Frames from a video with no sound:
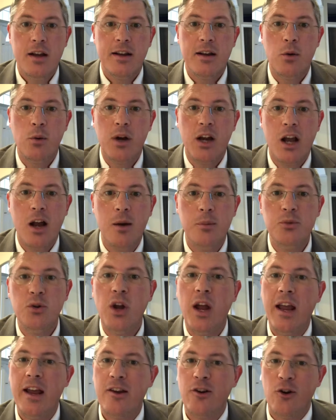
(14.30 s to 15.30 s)
Now, when it comes
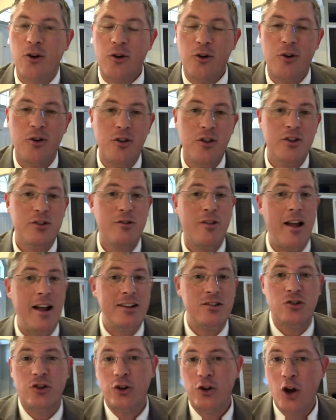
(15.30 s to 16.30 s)
to anger, there's
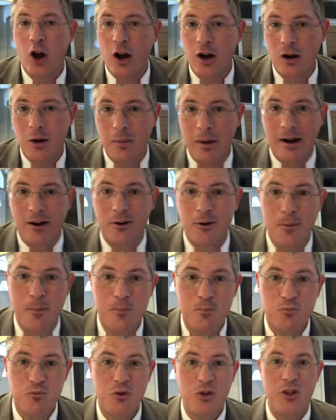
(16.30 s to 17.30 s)
lots to talk about.
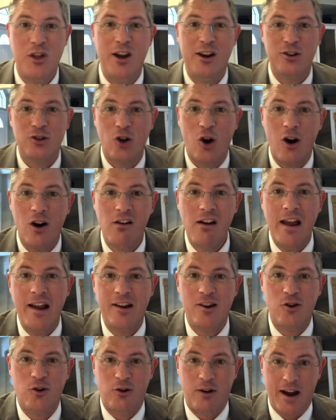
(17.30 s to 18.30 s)
There's our
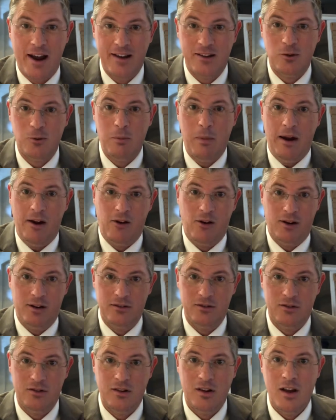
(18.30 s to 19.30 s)
anger as
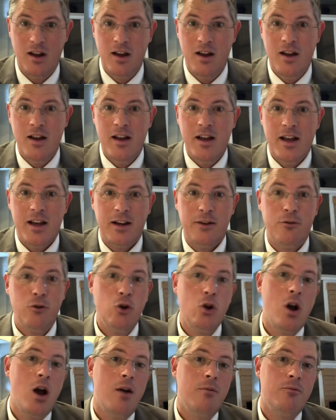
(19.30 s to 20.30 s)
parents. And if
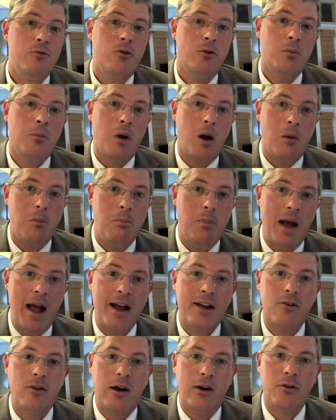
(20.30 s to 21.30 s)
you come from a
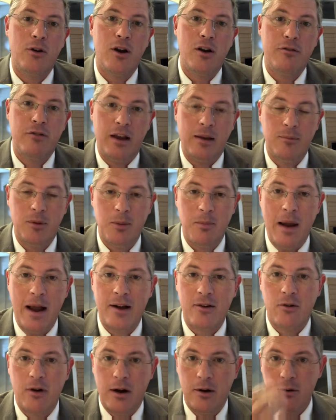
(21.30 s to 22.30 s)
background, a family
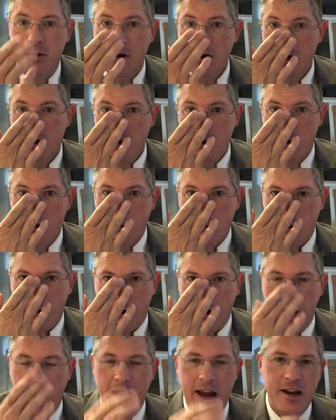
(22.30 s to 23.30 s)
background,
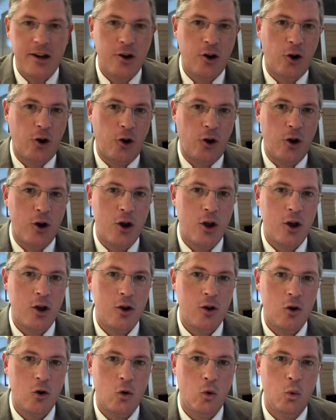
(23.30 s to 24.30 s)
where anger
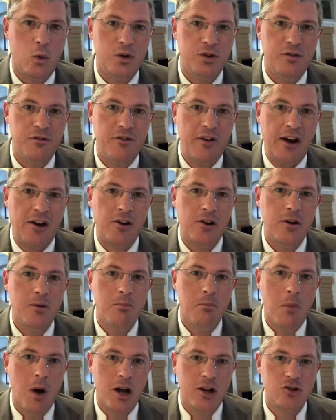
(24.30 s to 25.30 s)
was very
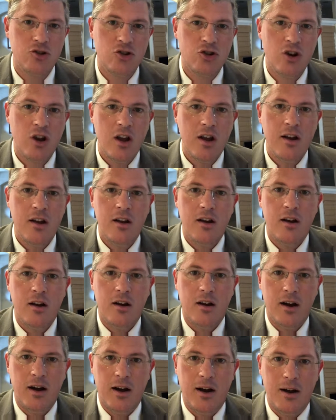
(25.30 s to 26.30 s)
much
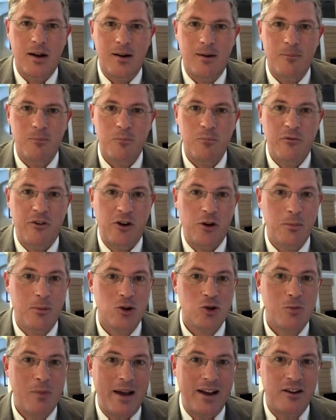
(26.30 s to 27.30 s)

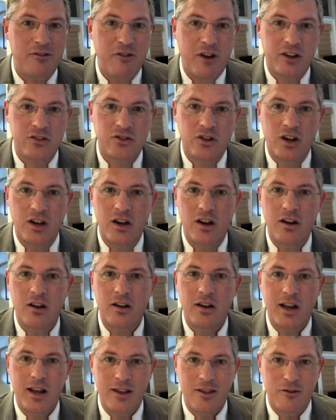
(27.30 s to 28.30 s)
manifested
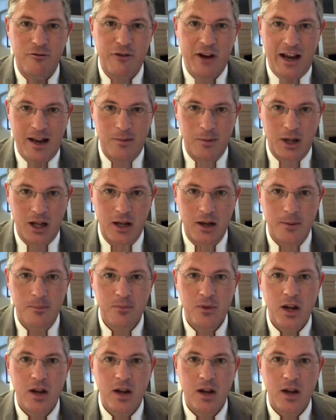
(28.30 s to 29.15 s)
in the family,